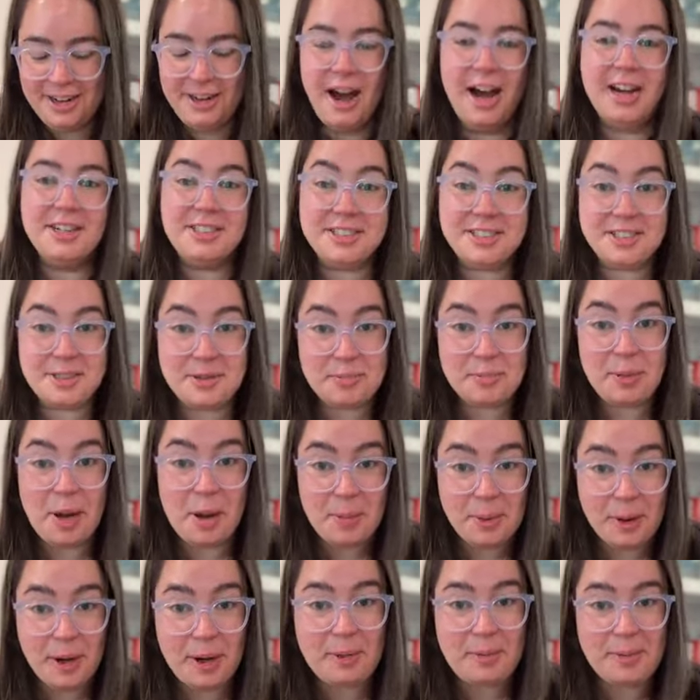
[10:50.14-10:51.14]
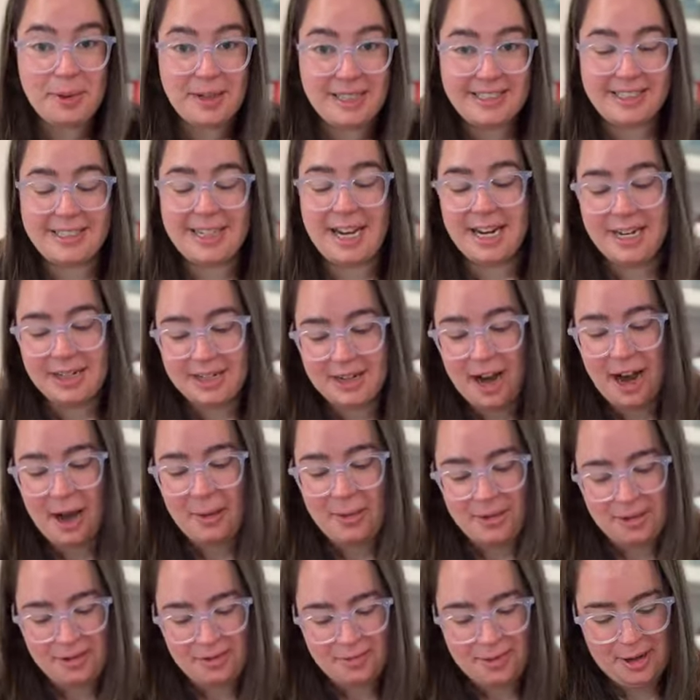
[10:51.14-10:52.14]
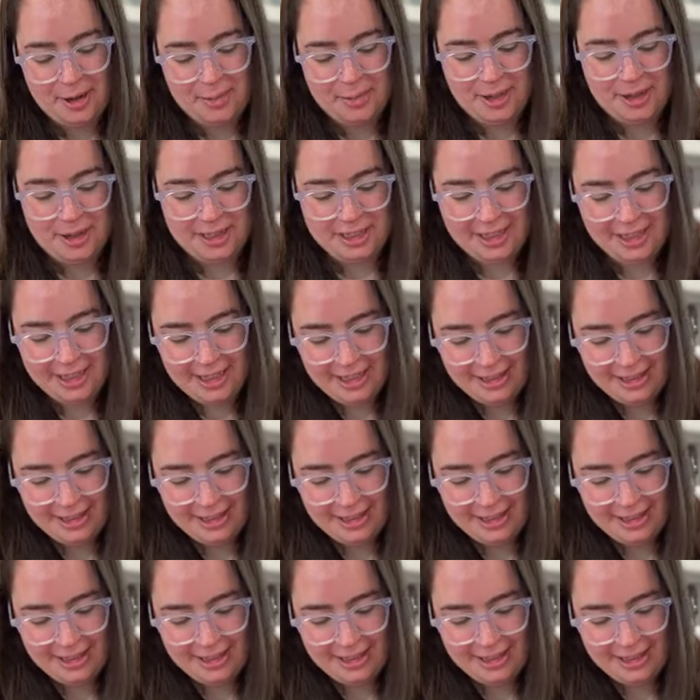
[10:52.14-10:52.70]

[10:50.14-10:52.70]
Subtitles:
not just my book, but a signed copy of my book